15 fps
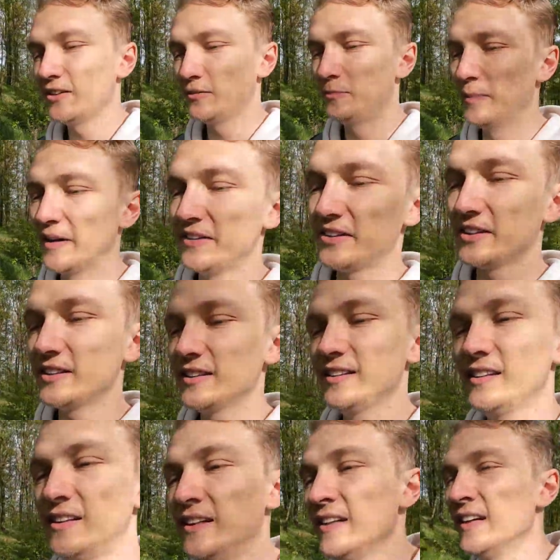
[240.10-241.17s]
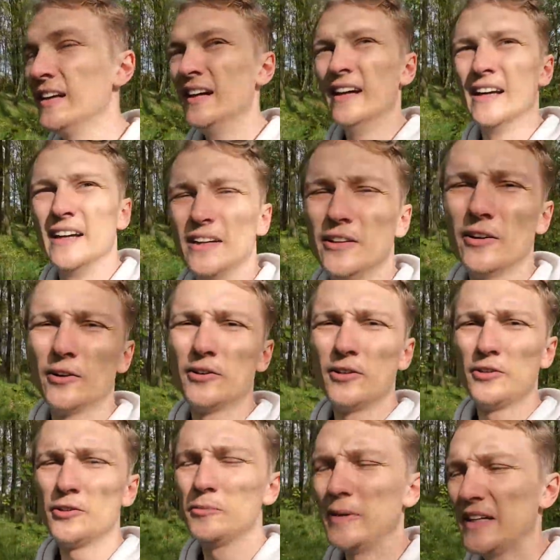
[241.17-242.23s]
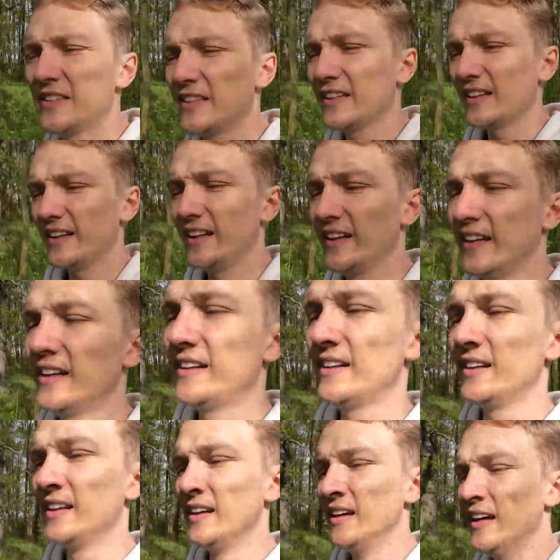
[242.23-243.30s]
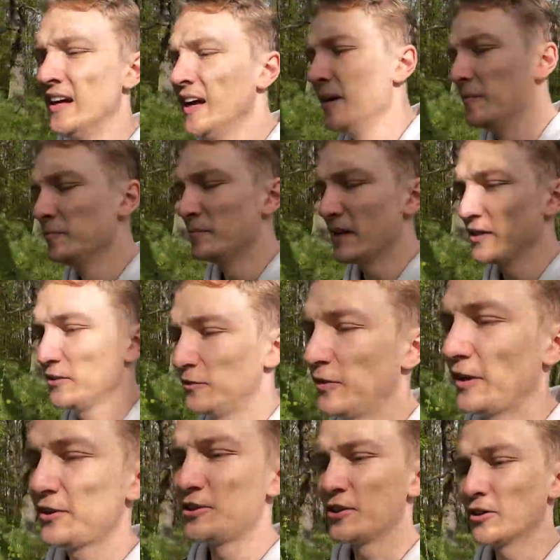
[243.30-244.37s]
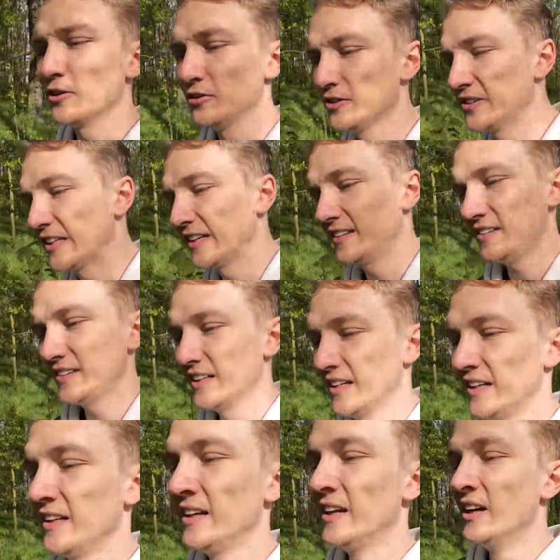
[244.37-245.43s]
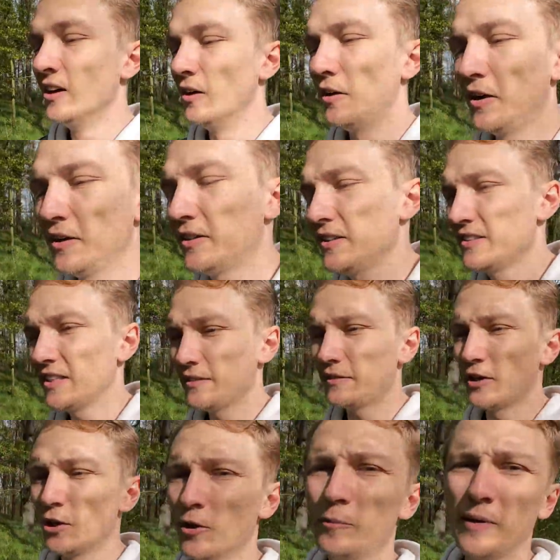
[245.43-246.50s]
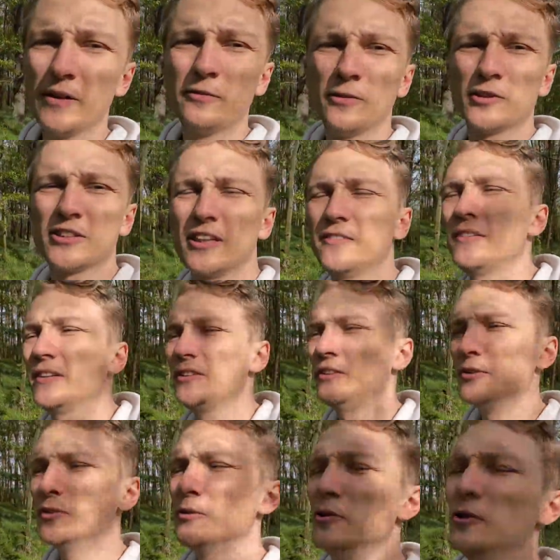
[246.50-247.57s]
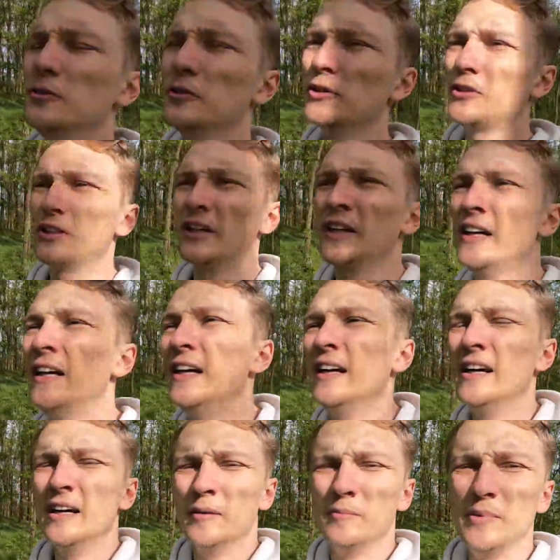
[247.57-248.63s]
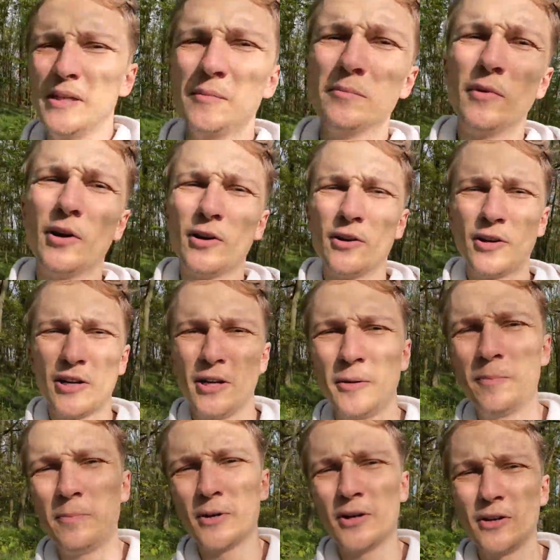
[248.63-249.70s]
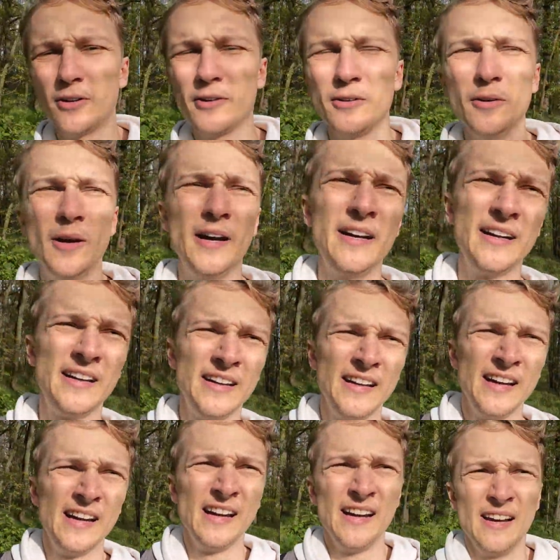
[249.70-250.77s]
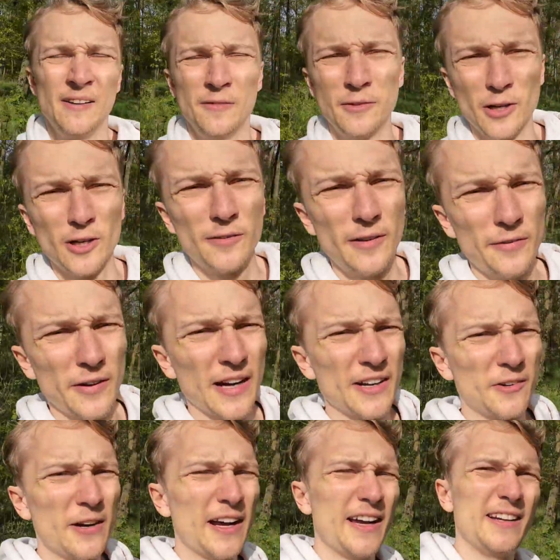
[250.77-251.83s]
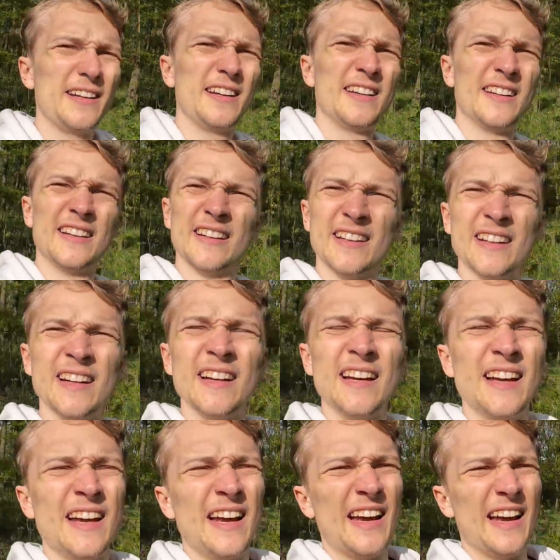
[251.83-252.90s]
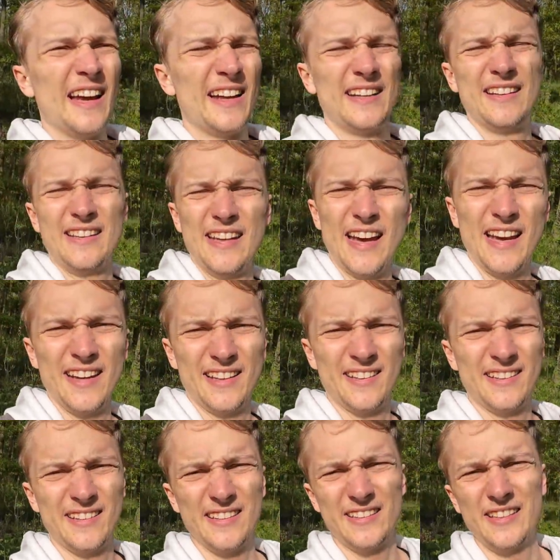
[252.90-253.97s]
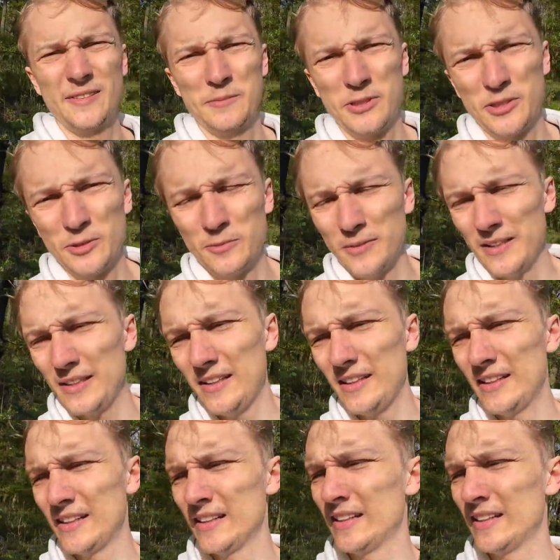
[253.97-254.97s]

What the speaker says: of Pentagon in order to basically manufacture consent, or at least they were hoping for someone new who would be more pro war with Iran. And yeah, that seems to be